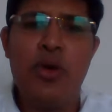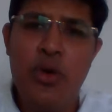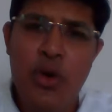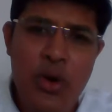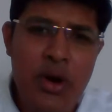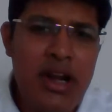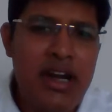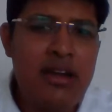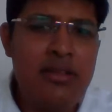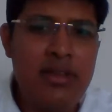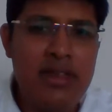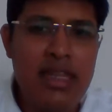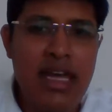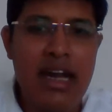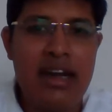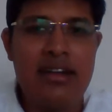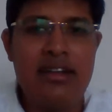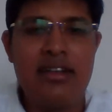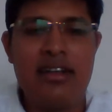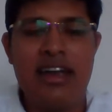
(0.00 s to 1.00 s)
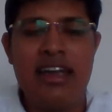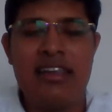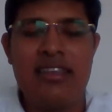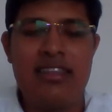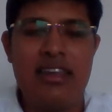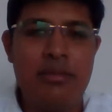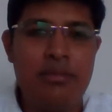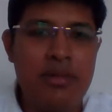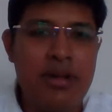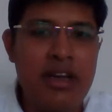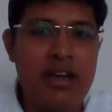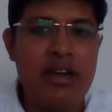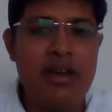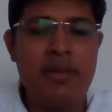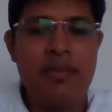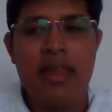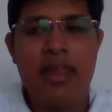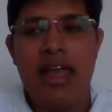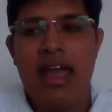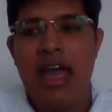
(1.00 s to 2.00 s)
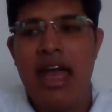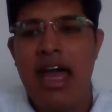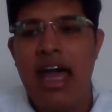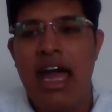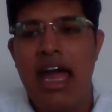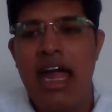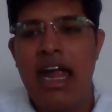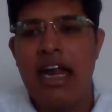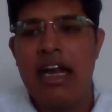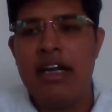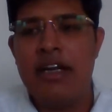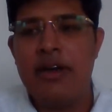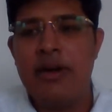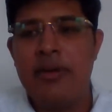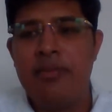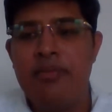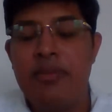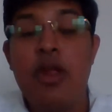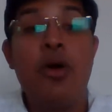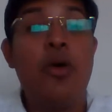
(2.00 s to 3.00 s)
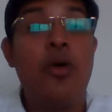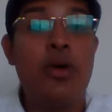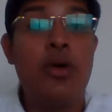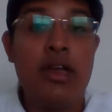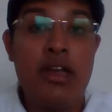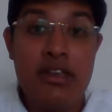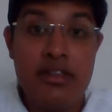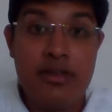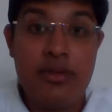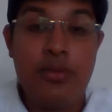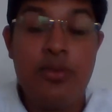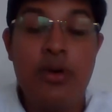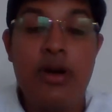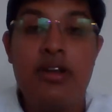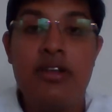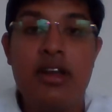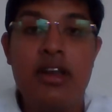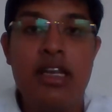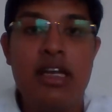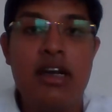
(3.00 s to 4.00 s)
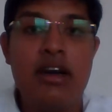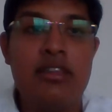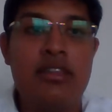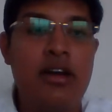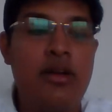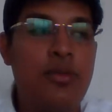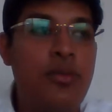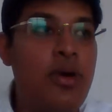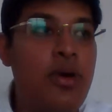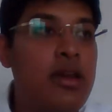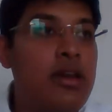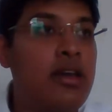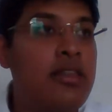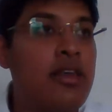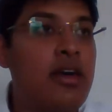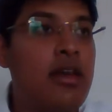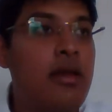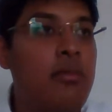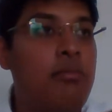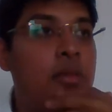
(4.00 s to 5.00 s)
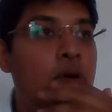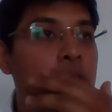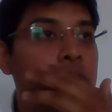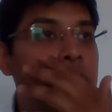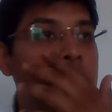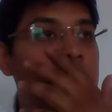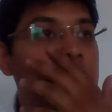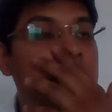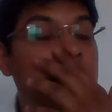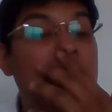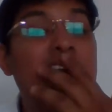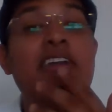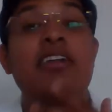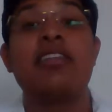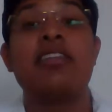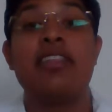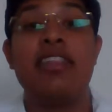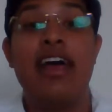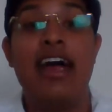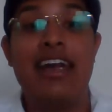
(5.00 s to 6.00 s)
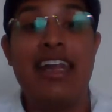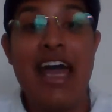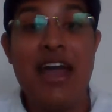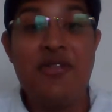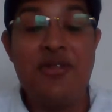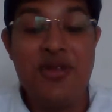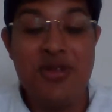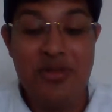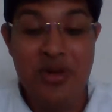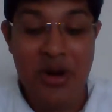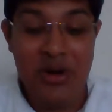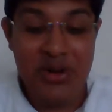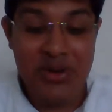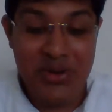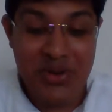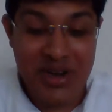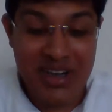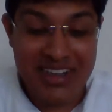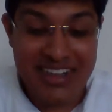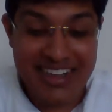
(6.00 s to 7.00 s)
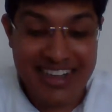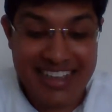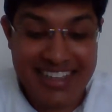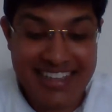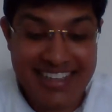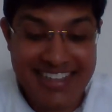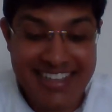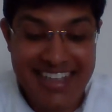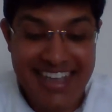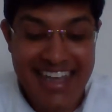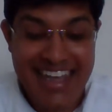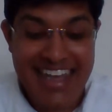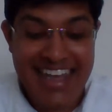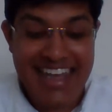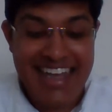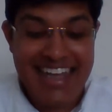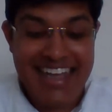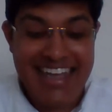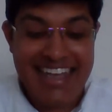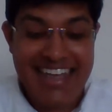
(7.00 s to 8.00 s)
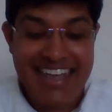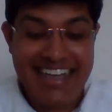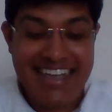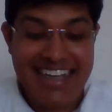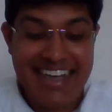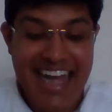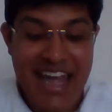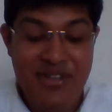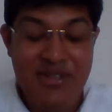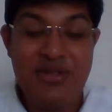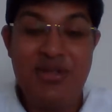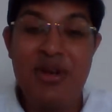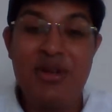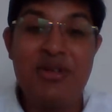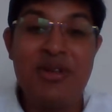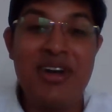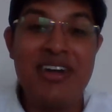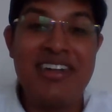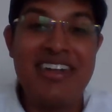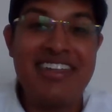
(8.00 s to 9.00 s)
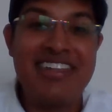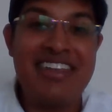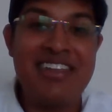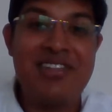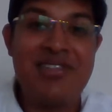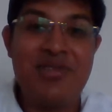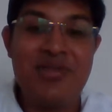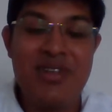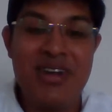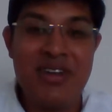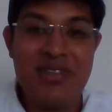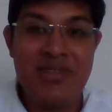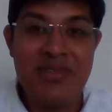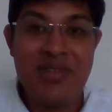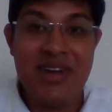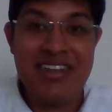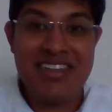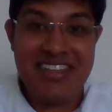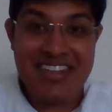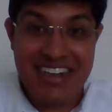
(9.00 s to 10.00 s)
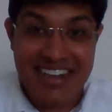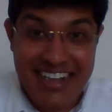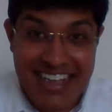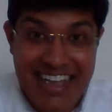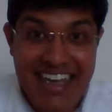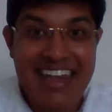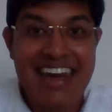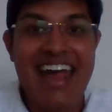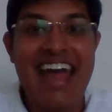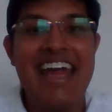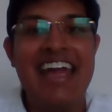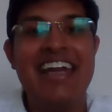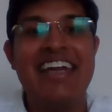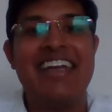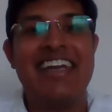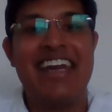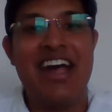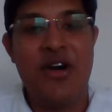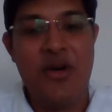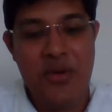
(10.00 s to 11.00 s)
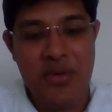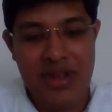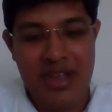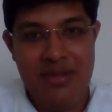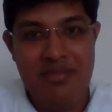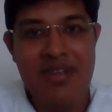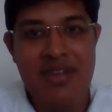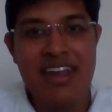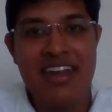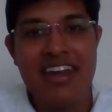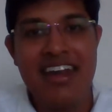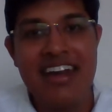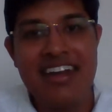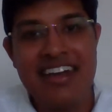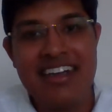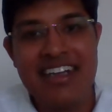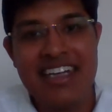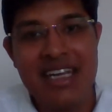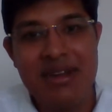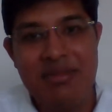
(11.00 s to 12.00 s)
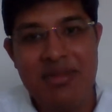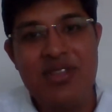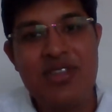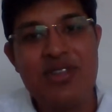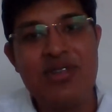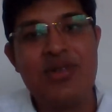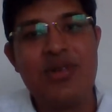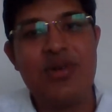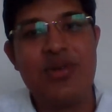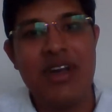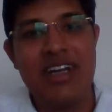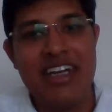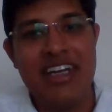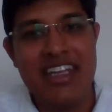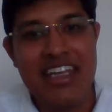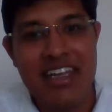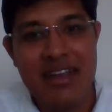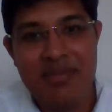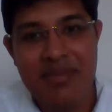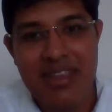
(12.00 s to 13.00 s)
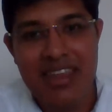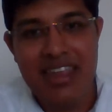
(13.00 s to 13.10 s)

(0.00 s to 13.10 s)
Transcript: go ahead with that. Accept it. And oh yes, one other important thing that I would want to address. I would want to address the students who are studying right now. Immediate attempt June 20.